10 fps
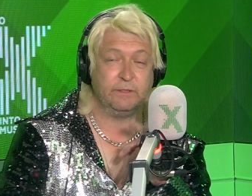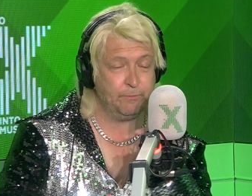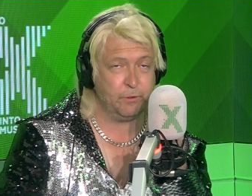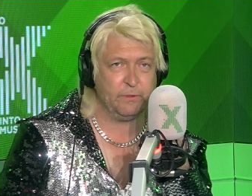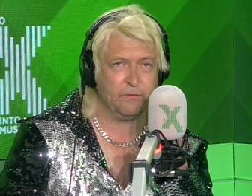Did
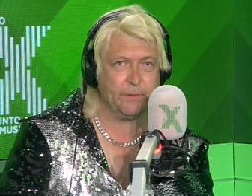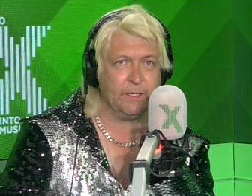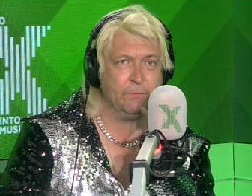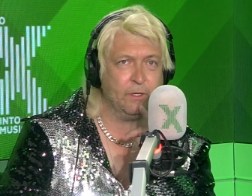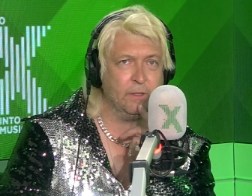put mm. me on
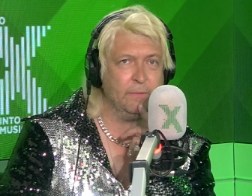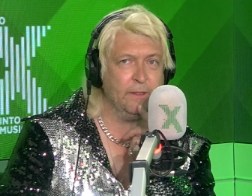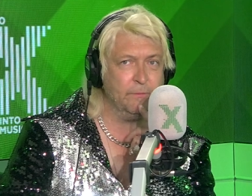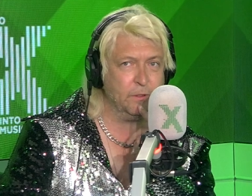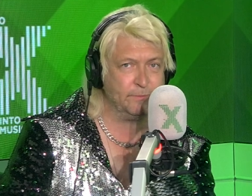ping pong a bit,
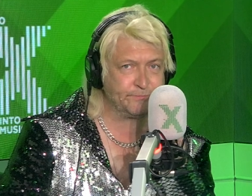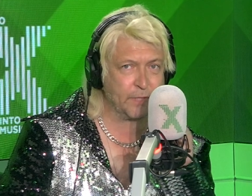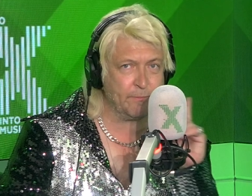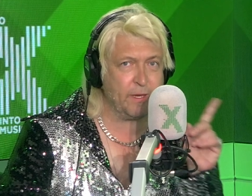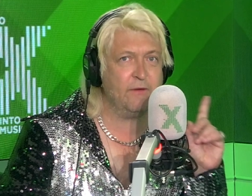but
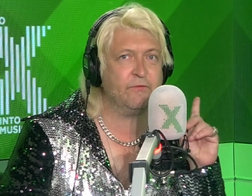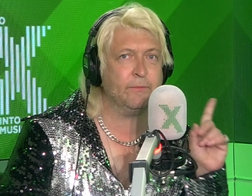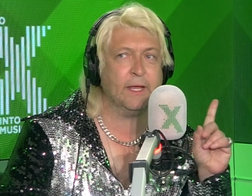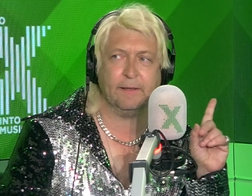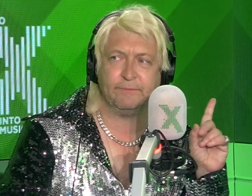apart from
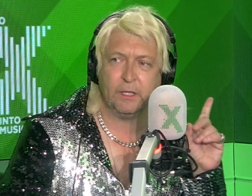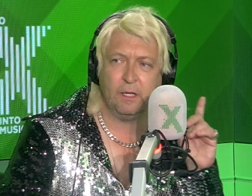that, mm.